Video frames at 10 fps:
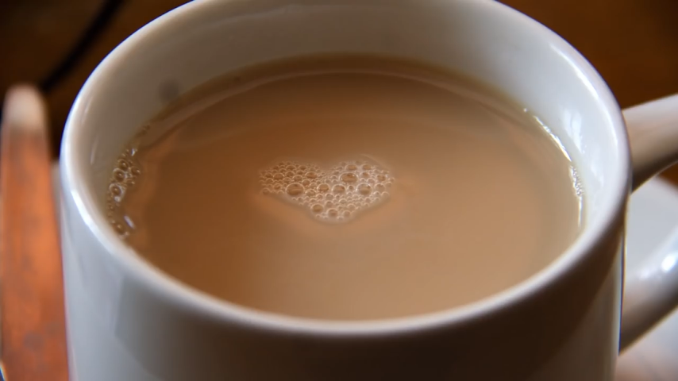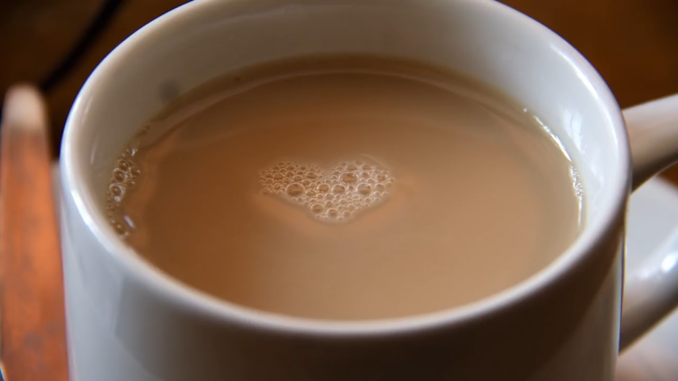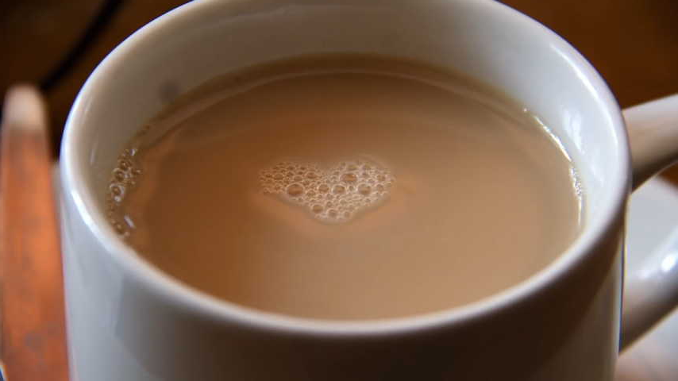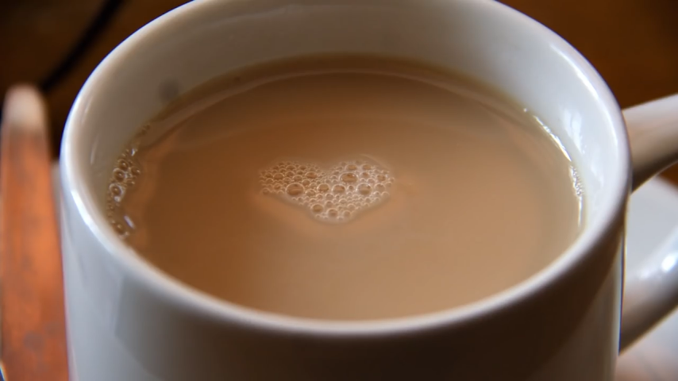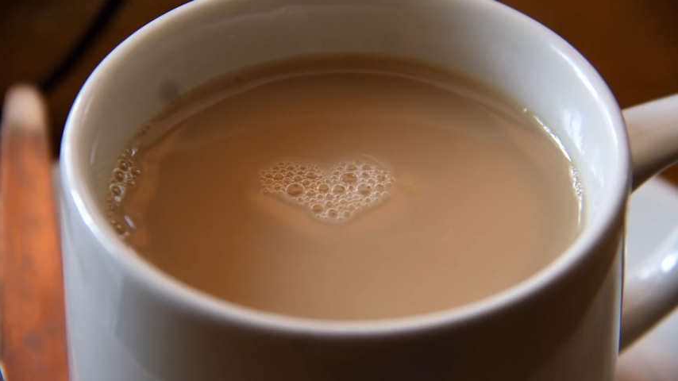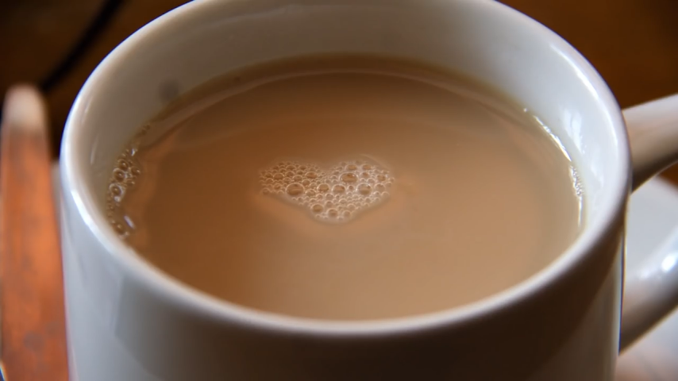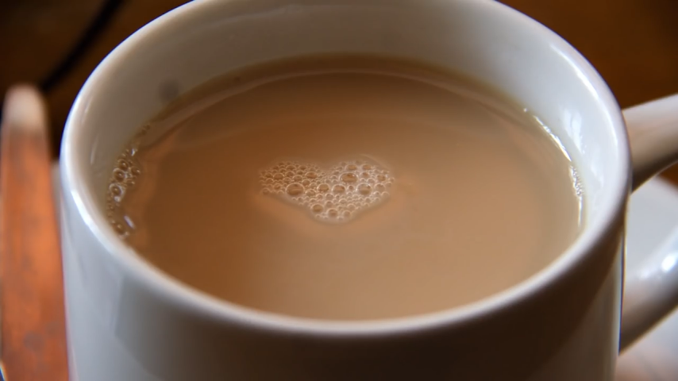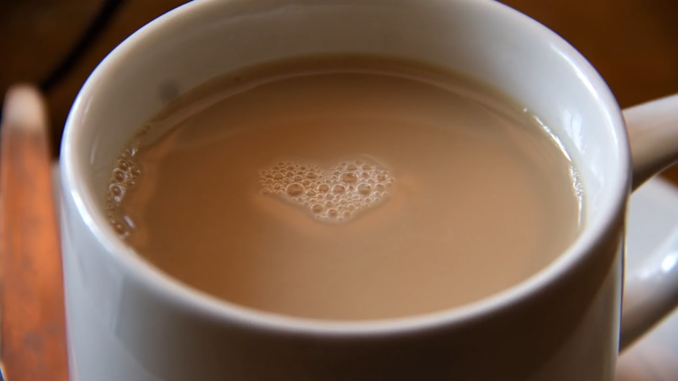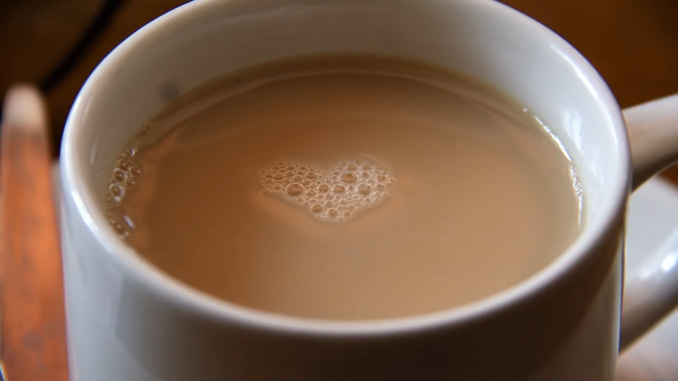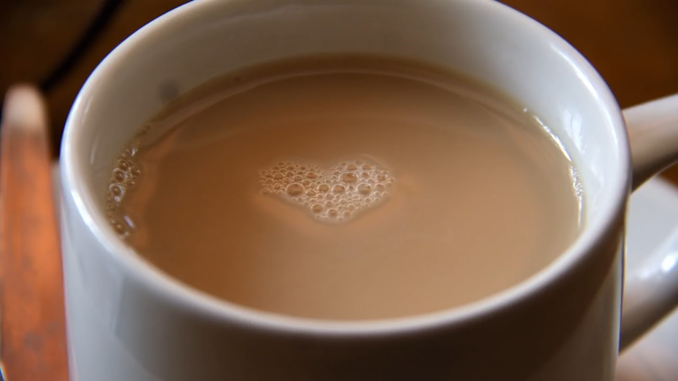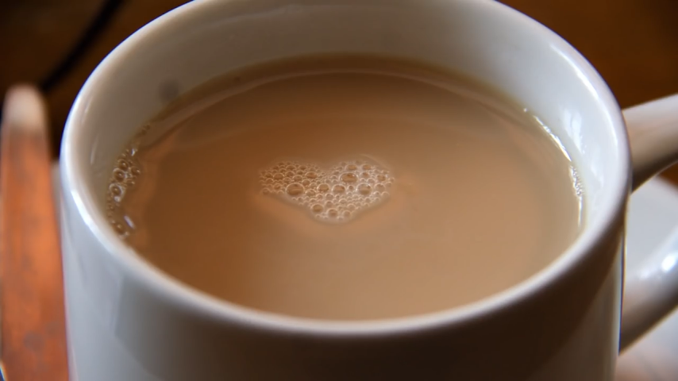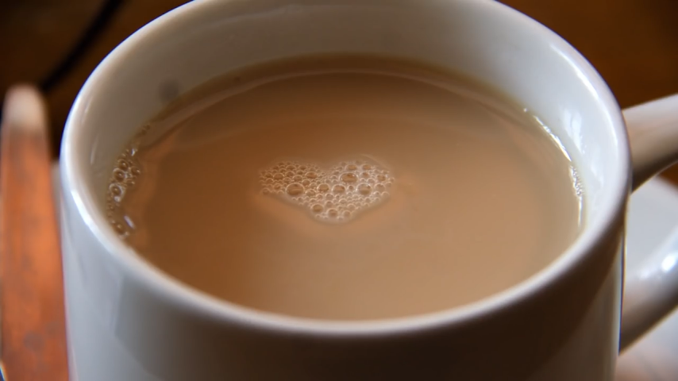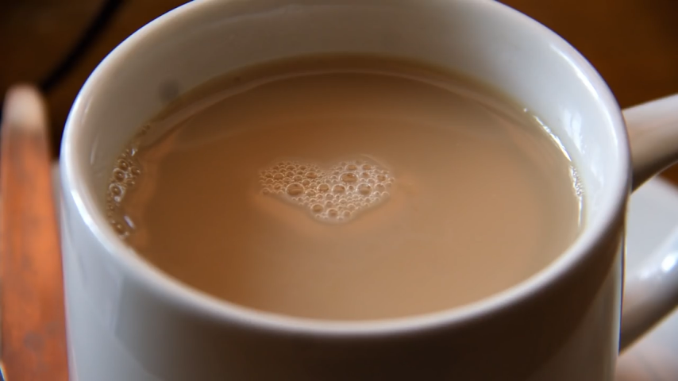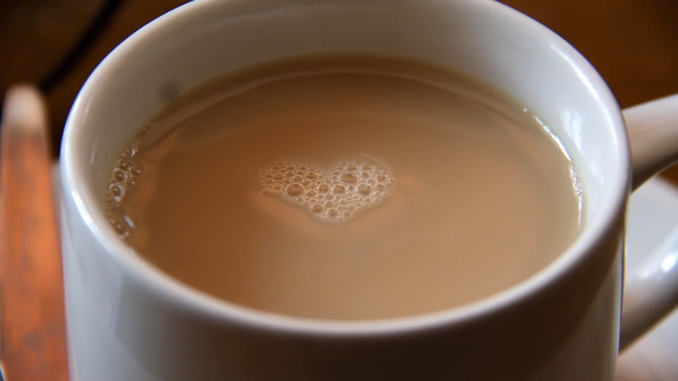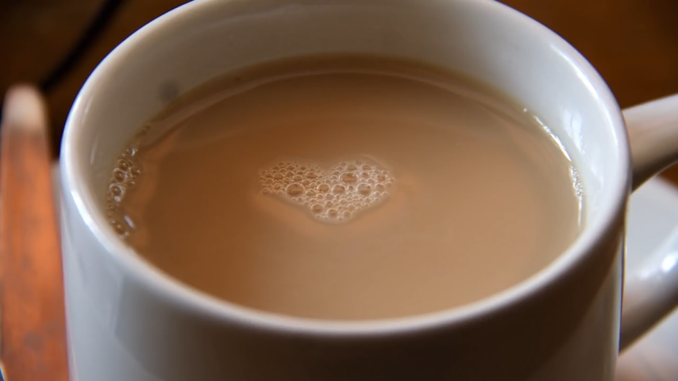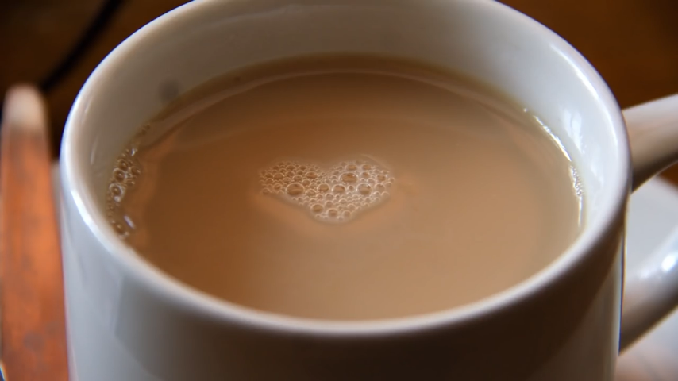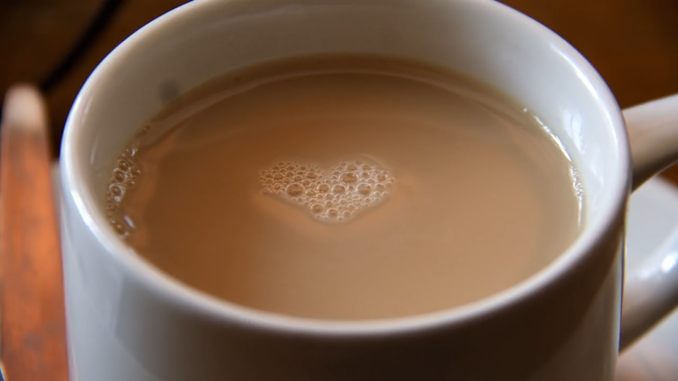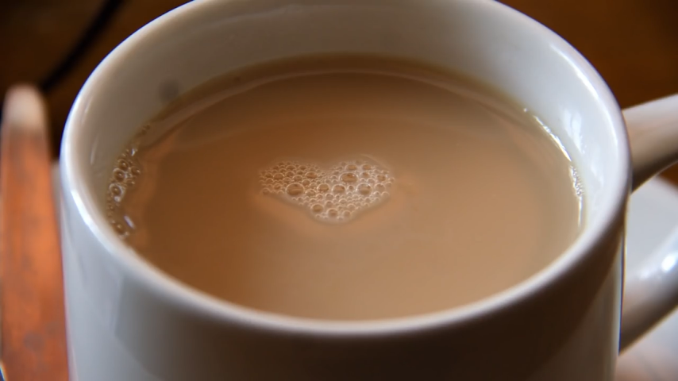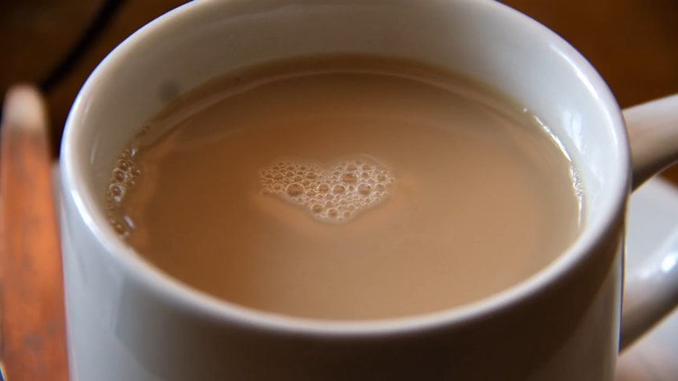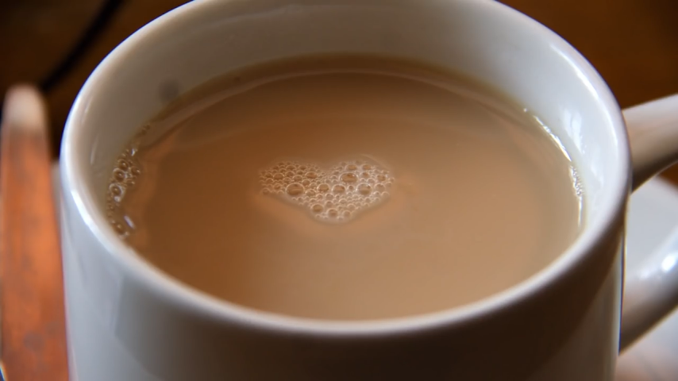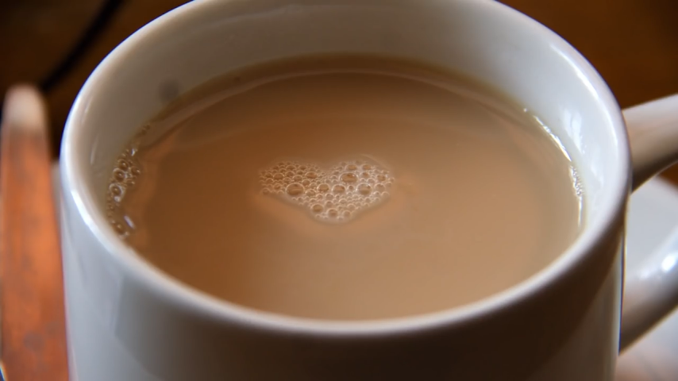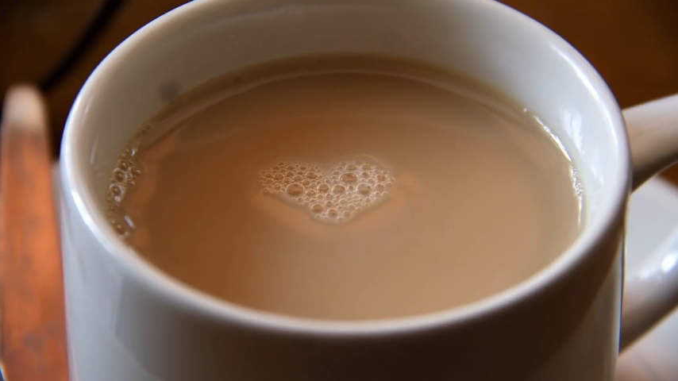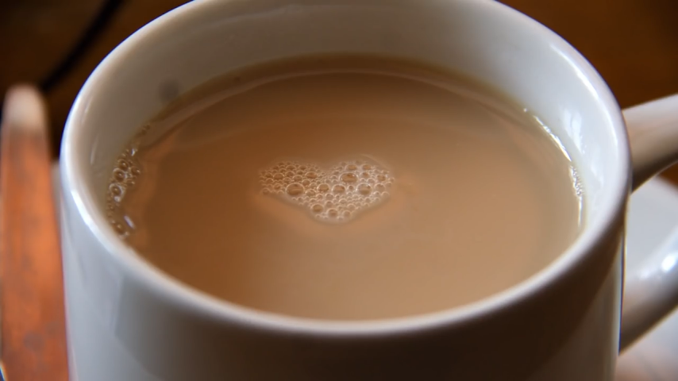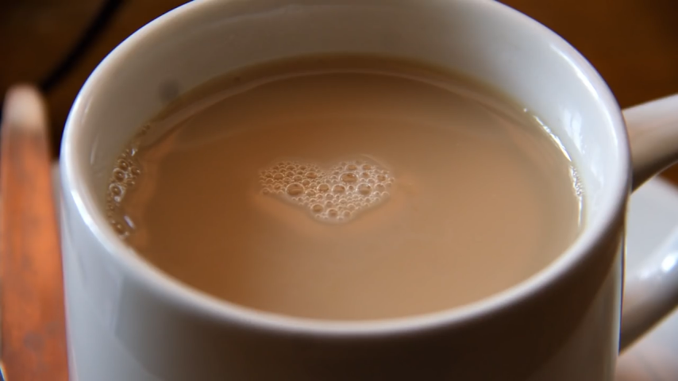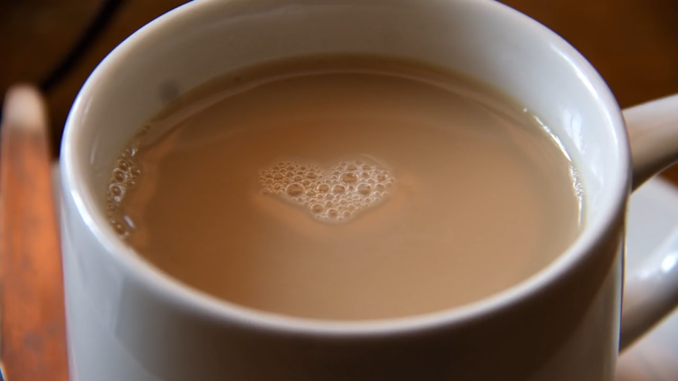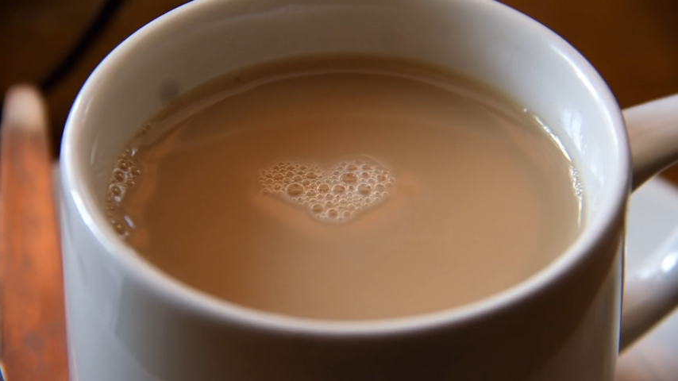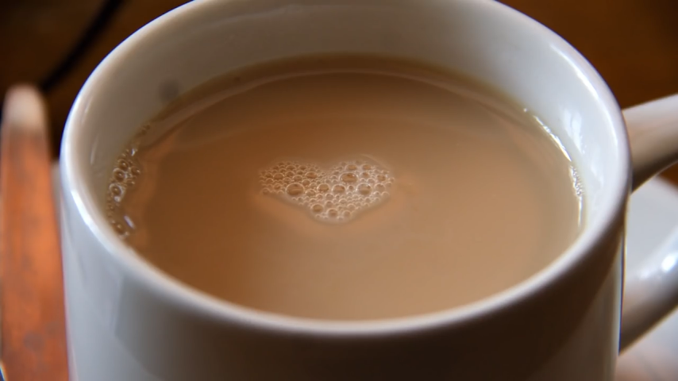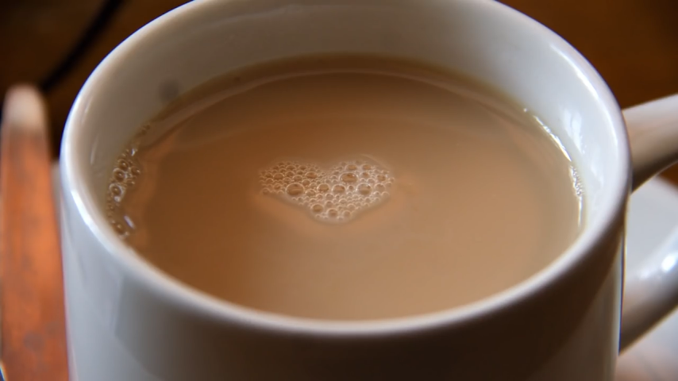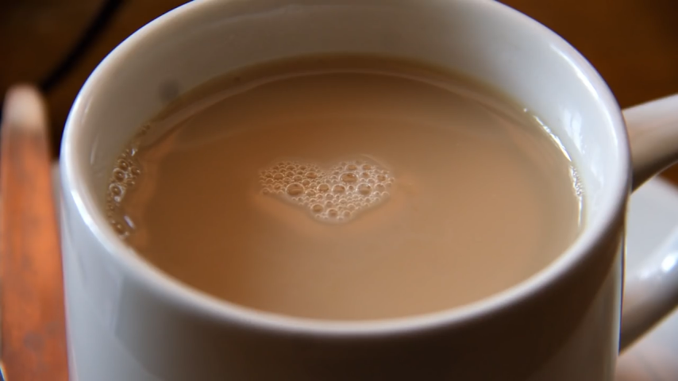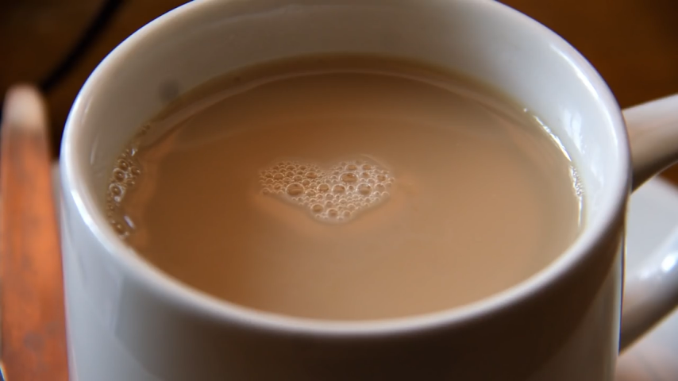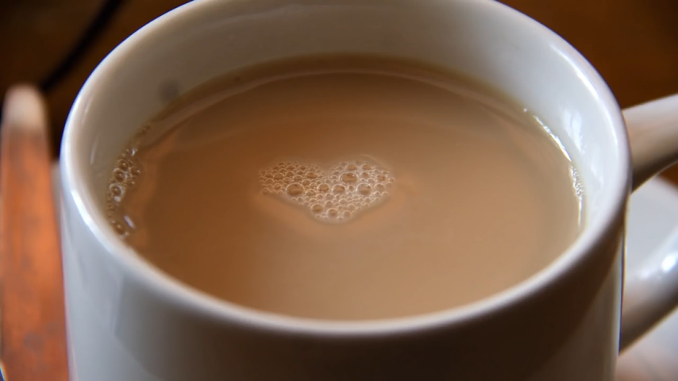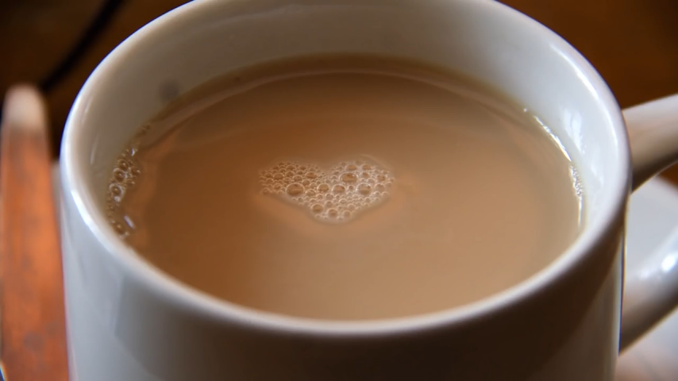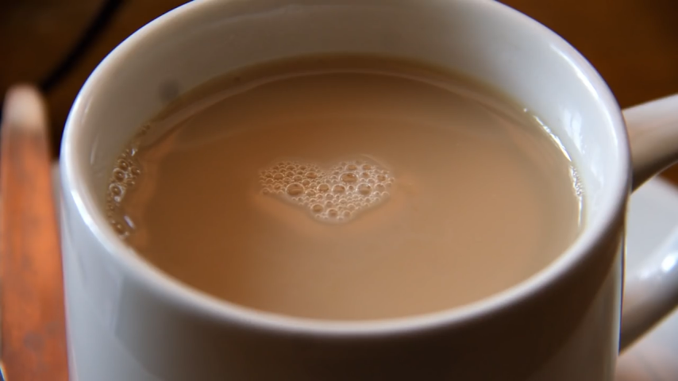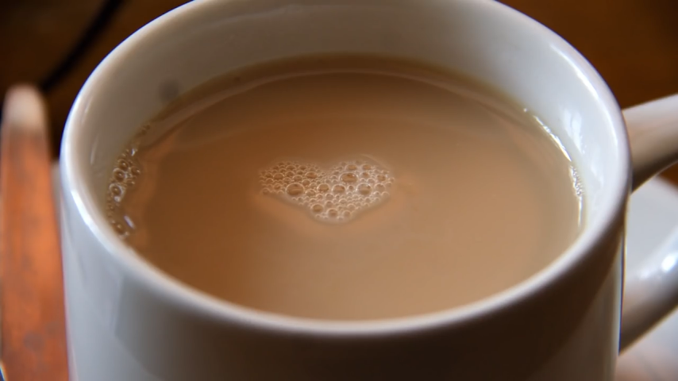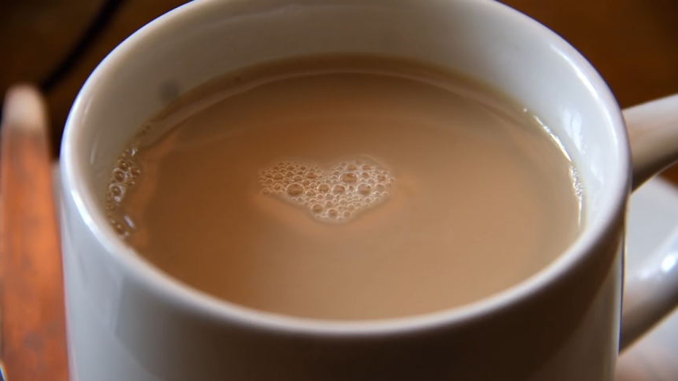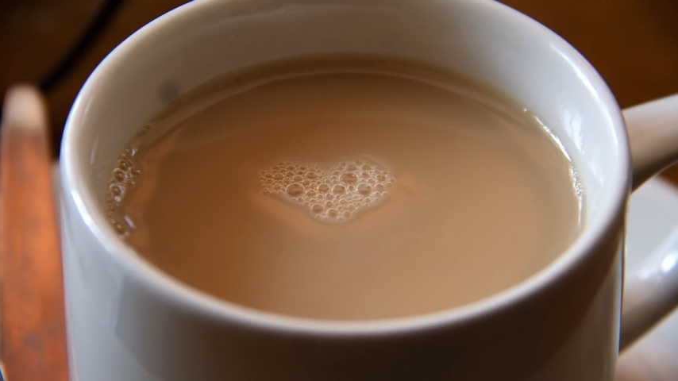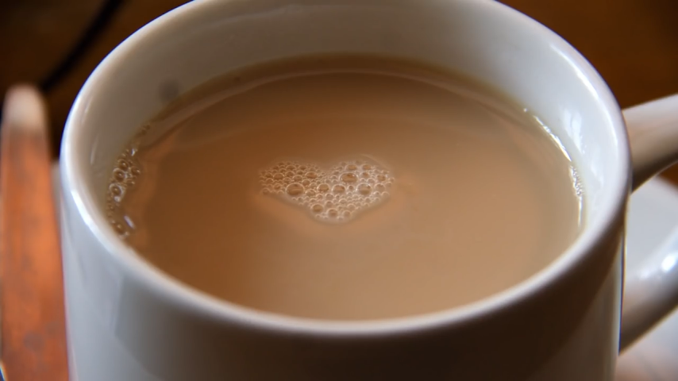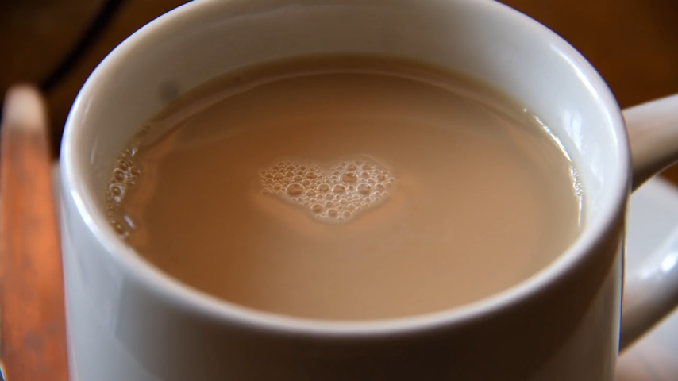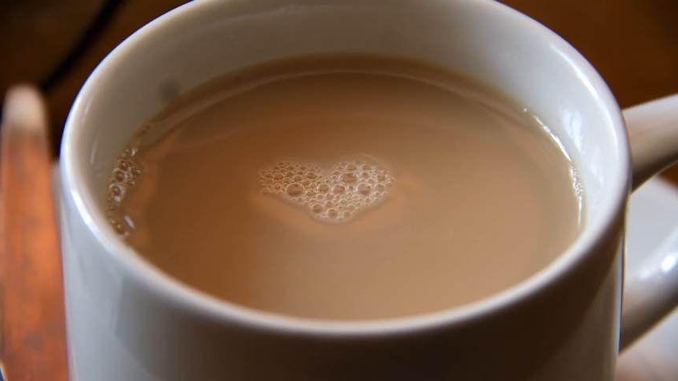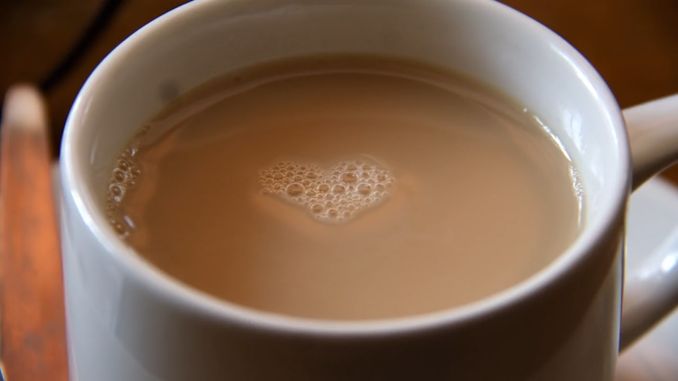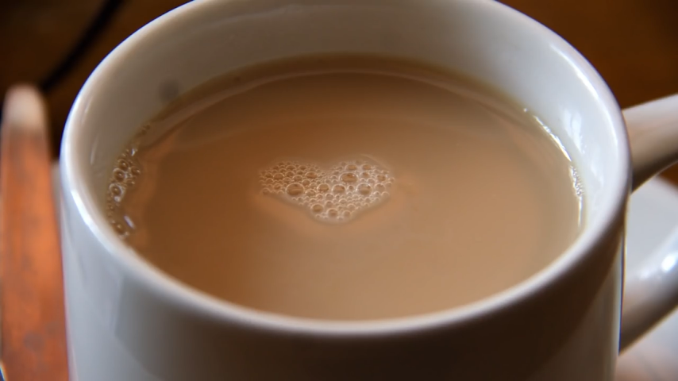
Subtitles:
Nobody's mouth can be seen.